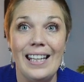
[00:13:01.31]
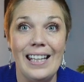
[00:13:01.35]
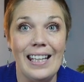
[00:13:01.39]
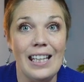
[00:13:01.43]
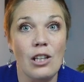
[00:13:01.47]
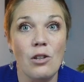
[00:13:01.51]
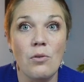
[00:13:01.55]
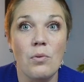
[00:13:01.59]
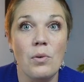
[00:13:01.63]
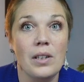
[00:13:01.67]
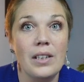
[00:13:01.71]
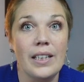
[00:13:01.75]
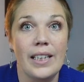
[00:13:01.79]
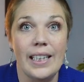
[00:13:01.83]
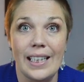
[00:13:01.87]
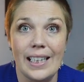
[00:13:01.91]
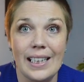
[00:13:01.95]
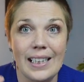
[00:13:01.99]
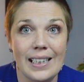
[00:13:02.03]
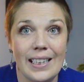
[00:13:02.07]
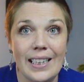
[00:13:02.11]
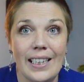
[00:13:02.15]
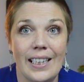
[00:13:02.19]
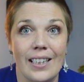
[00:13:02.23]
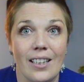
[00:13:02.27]
equally
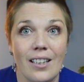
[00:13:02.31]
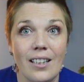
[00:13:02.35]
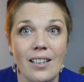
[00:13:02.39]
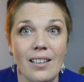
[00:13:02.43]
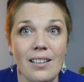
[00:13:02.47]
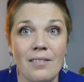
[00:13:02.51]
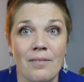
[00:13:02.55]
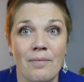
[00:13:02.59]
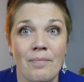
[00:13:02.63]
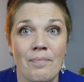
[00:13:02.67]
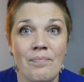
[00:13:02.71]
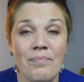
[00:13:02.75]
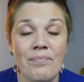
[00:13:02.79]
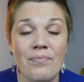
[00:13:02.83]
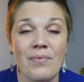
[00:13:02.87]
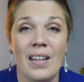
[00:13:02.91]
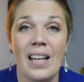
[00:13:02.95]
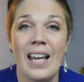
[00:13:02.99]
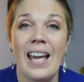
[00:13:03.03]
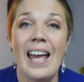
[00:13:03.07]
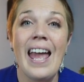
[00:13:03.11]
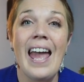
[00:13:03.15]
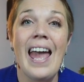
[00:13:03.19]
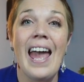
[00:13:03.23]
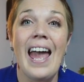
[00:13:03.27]
clear.
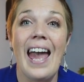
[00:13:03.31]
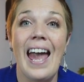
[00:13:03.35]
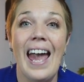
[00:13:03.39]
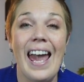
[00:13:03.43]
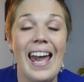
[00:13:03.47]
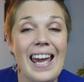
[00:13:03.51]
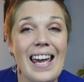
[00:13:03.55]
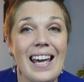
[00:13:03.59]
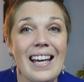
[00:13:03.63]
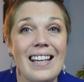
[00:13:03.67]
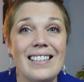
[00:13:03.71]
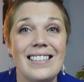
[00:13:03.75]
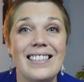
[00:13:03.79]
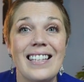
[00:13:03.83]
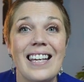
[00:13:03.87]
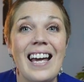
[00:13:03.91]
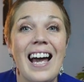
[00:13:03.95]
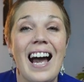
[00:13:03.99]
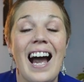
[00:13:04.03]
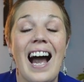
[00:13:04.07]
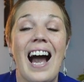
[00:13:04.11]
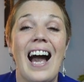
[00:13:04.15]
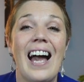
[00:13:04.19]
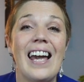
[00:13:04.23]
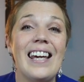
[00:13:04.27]
And
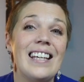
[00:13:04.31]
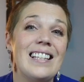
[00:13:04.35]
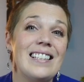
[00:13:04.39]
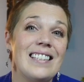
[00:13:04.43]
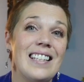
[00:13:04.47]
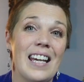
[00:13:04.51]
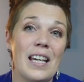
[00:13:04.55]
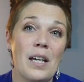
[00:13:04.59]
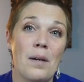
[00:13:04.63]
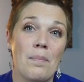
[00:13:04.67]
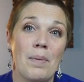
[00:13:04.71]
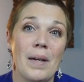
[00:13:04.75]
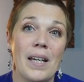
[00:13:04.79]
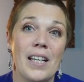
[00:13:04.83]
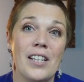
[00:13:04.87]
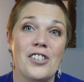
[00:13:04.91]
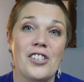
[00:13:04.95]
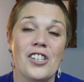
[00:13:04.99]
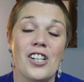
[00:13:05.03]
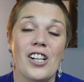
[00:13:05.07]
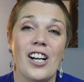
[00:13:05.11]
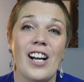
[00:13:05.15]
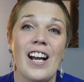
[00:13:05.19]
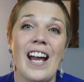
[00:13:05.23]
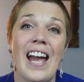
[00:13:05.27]
I can take a
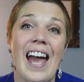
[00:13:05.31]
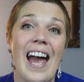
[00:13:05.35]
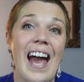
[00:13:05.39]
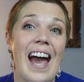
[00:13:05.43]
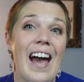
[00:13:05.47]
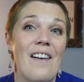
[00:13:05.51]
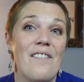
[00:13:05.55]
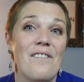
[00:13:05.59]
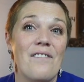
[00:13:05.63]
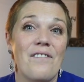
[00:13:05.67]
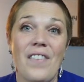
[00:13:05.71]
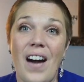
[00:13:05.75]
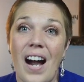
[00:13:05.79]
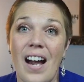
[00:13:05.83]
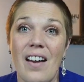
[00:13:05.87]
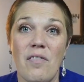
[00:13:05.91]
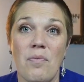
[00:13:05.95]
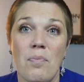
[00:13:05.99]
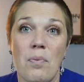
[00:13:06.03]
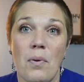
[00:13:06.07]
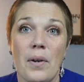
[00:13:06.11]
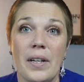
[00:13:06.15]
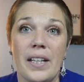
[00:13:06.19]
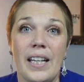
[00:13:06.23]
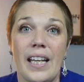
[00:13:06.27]
picture at
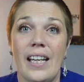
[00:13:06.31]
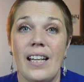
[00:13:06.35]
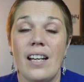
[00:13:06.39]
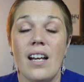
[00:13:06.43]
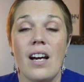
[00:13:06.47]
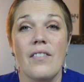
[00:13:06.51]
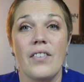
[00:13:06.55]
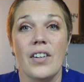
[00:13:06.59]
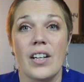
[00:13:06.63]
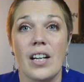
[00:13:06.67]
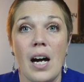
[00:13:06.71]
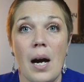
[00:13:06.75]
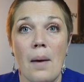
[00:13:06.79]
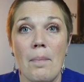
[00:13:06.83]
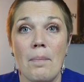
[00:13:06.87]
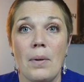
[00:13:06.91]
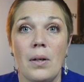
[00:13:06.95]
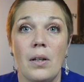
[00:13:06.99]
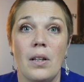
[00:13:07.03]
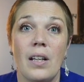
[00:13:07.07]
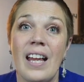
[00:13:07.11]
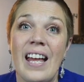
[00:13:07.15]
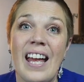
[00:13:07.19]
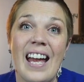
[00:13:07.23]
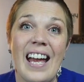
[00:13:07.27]
5.8 of a
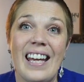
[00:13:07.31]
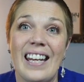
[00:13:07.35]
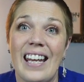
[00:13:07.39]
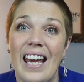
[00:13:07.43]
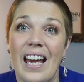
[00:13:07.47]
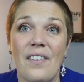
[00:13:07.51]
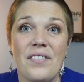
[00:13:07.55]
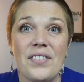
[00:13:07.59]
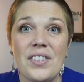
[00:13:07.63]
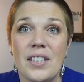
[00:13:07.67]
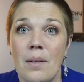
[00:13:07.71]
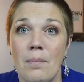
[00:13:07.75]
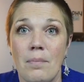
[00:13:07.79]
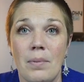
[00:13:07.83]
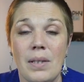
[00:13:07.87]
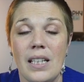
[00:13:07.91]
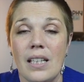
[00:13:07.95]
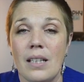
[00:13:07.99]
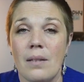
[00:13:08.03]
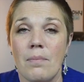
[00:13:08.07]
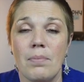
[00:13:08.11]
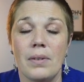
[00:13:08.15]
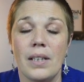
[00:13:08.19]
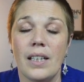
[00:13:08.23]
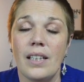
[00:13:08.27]
couple and have somebody
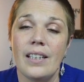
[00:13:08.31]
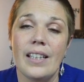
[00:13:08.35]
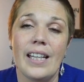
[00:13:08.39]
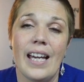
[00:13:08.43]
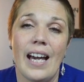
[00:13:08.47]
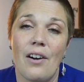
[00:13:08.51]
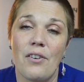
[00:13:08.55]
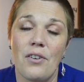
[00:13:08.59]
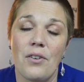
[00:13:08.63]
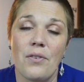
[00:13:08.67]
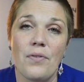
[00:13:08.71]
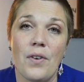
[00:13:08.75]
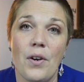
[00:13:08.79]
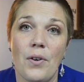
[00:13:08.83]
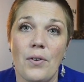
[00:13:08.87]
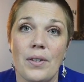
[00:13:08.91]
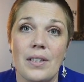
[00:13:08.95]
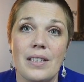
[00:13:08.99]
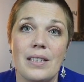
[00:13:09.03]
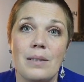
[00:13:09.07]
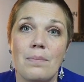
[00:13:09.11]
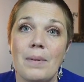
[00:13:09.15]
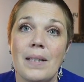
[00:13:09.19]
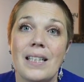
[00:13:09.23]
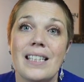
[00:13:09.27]
completely out of
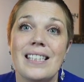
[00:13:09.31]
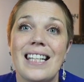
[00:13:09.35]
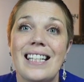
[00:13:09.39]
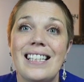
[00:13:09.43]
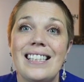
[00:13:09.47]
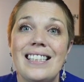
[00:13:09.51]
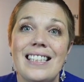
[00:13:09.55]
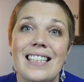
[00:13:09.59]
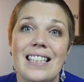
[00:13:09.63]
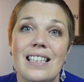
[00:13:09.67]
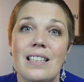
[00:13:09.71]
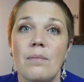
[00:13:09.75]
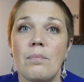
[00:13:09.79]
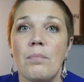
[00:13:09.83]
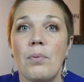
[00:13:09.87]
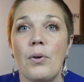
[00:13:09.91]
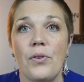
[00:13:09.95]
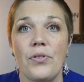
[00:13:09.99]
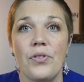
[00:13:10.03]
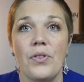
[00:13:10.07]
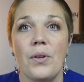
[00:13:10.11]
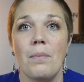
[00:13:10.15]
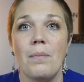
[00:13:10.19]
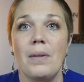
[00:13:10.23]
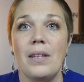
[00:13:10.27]
focus because I didn't
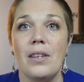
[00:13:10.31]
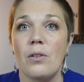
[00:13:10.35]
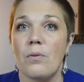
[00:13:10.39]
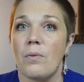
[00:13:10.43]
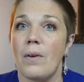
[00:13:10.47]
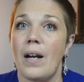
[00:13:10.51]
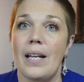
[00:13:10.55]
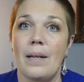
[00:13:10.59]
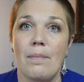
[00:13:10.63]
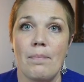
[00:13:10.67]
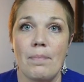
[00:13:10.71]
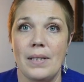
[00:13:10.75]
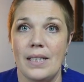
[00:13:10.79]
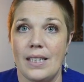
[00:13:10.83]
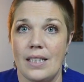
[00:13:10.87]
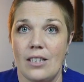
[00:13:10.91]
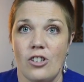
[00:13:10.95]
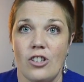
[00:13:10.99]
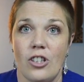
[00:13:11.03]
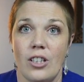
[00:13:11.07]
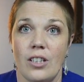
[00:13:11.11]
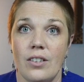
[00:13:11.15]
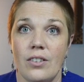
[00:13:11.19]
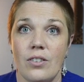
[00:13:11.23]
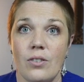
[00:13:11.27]
put them in the right
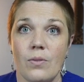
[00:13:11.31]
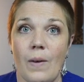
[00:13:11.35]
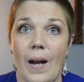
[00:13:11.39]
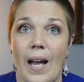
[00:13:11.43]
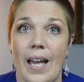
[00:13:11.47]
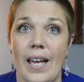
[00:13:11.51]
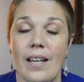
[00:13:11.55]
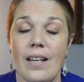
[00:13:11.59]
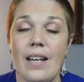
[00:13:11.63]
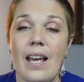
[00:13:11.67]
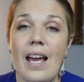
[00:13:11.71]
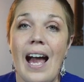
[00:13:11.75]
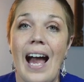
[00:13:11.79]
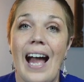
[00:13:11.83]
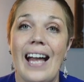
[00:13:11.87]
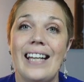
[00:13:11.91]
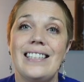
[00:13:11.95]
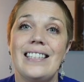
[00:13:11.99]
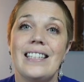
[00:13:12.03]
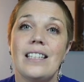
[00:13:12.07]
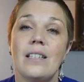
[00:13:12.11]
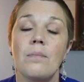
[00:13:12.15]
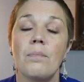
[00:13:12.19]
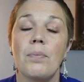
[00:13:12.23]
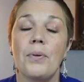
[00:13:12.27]
positions, right? I
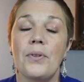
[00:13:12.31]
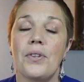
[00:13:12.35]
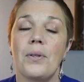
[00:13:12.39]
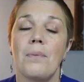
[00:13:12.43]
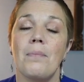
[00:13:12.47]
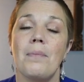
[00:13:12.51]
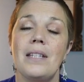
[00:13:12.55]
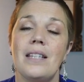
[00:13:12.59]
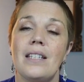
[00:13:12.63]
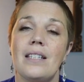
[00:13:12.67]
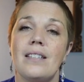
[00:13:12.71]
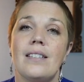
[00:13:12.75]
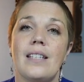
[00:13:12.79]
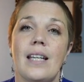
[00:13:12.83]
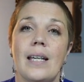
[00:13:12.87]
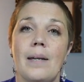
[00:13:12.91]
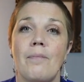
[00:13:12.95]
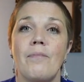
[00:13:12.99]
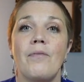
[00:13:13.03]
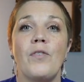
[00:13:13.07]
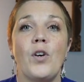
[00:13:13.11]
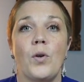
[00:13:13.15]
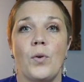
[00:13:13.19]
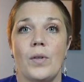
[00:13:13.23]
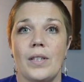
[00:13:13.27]
didn't put them in the
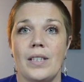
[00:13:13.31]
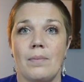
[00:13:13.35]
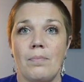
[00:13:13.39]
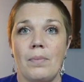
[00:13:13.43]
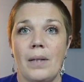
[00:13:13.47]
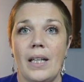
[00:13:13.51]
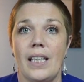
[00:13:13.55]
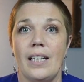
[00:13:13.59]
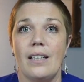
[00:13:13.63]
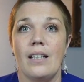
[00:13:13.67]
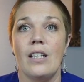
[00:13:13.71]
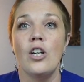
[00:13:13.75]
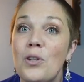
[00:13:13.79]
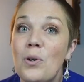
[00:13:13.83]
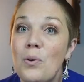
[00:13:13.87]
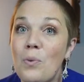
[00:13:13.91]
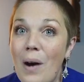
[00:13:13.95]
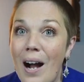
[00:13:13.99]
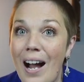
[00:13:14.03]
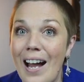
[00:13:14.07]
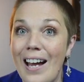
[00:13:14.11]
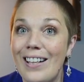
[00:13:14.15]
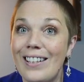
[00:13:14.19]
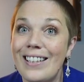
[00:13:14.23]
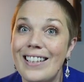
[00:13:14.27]
same focus plane. So
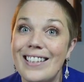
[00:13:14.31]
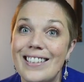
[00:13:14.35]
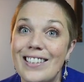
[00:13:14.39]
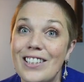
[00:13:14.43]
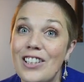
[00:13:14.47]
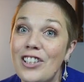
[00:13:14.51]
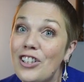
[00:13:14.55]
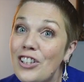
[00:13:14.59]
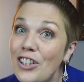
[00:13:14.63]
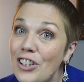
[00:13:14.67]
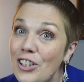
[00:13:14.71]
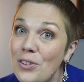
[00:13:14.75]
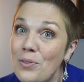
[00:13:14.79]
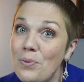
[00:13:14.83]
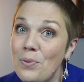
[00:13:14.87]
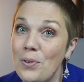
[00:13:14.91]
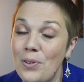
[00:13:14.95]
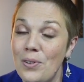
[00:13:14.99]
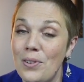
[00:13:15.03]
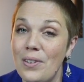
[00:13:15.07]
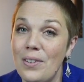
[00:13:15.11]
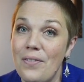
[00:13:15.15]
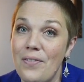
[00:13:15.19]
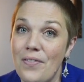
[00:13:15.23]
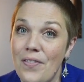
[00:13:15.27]
while it's a good
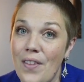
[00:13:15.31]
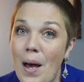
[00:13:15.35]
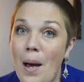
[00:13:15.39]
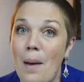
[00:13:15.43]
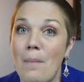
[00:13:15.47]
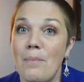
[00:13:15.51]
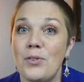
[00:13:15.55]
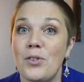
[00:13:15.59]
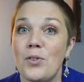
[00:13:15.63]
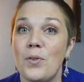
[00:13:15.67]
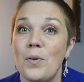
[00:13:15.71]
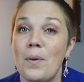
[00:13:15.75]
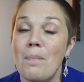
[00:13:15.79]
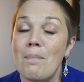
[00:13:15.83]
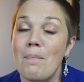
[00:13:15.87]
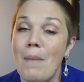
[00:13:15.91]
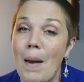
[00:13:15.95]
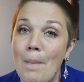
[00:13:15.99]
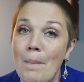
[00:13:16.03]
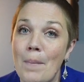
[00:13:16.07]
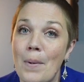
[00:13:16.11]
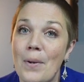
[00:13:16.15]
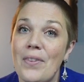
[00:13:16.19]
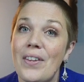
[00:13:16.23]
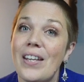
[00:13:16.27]
rule of thumb to
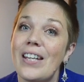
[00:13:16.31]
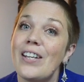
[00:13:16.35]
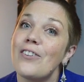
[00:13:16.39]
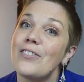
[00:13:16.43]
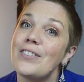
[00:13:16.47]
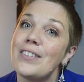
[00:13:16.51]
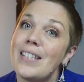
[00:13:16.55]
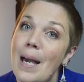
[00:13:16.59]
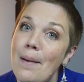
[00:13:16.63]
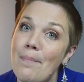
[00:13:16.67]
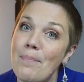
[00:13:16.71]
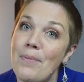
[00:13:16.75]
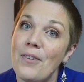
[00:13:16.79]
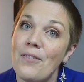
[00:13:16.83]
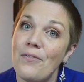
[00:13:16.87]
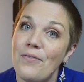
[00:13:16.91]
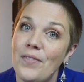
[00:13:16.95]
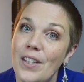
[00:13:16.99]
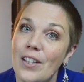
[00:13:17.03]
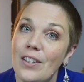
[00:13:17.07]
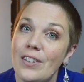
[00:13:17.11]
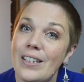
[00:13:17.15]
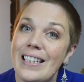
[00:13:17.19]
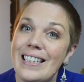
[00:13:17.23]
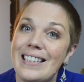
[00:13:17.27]
remember that your depth of
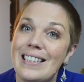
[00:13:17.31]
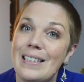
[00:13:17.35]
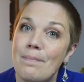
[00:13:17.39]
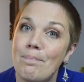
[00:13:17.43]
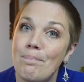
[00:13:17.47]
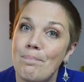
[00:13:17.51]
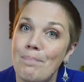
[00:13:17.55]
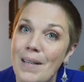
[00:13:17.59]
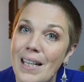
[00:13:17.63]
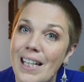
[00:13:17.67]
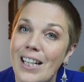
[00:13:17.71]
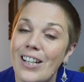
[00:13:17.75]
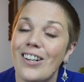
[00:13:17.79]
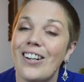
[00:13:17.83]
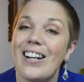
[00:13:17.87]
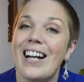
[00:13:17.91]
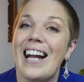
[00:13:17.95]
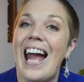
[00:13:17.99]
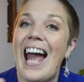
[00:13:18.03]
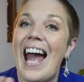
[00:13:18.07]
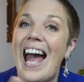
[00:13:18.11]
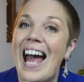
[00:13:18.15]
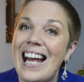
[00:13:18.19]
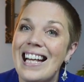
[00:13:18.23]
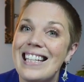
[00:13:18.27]
field gets
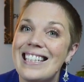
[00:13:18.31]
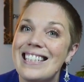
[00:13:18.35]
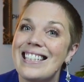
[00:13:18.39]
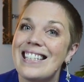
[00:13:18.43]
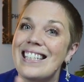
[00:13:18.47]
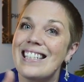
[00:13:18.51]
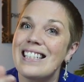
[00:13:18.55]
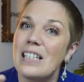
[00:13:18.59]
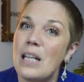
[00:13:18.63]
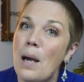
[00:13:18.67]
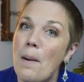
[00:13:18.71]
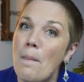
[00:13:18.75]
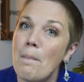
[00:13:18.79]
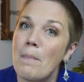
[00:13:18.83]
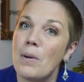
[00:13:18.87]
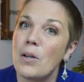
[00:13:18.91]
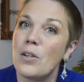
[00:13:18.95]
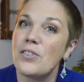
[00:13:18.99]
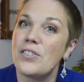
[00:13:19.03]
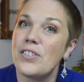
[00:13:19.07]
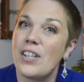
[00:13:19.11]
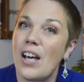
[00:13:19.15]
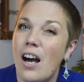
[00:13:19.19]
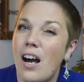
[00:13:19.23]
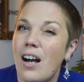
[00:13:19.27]
bigger as the
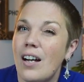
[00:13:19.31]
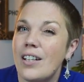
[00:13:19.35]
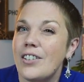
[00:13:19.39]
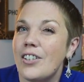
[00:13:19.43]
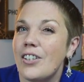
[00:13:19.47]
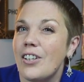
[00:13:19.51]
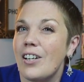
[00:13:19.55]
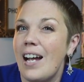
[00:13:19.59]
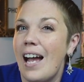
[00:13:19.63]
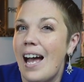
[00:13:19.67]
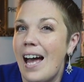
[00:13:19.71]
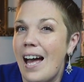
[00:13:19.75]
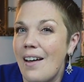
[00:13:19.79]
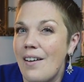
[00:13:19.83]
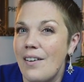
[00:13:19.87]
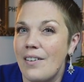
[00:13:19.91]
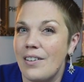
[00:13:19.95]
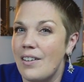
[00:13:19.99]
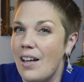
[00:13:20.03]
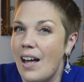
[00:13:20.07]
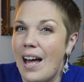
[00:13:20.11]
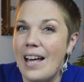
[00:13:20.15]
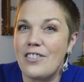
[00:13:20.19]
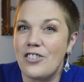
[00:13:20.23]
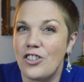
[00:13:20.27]
numbers on your
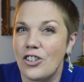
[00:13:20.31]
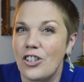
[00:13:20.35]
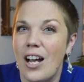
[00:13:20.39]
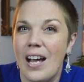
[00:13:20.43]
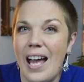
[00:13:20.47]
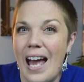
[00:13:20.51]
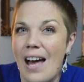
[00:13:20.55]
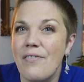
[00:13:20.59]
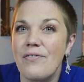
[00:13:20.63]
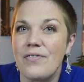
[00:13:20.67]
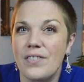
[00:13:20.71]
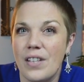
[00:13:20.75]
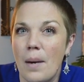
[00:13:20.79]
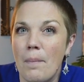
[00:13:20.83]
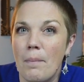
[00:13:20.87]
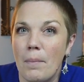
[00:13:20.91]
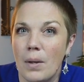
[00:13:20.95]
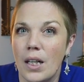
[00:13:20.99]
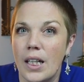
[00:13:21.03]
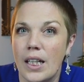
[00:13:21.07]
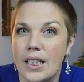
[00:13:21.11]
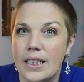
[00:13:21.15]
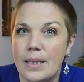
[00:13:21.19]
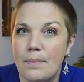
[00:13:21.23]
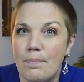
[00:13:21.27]
F number
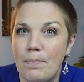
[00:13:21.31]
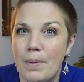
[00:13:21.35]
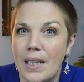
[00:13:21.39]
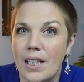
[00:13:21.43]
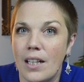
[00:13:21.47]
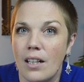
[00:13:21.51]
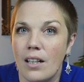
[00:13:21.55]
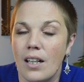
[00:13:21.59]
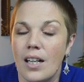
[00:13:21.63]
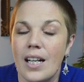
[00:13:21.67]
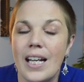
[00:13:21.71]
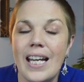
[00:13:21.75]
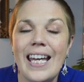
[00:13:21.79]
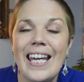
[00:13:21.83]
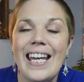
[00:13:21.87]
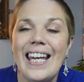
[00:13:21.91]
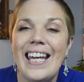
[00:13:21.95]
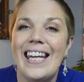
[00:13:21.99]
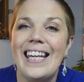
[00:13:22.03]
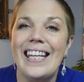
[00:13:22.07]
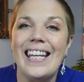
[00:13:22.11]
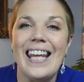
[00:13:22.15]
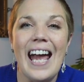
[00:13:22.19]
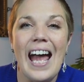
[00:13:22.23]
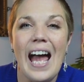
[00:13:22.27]
gets bigger,
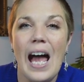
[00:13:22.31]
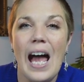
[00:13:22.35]
it